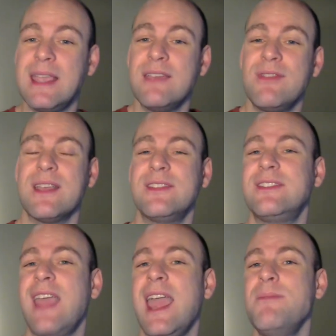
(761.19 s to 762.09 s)
giving us
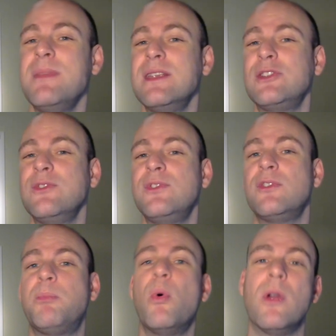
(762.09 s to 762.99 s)
ten minutes of
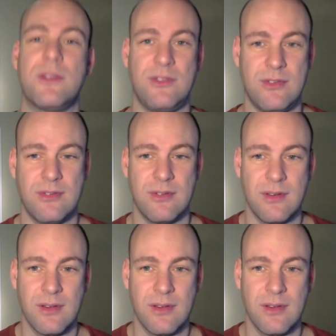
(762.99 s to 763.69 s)
sports.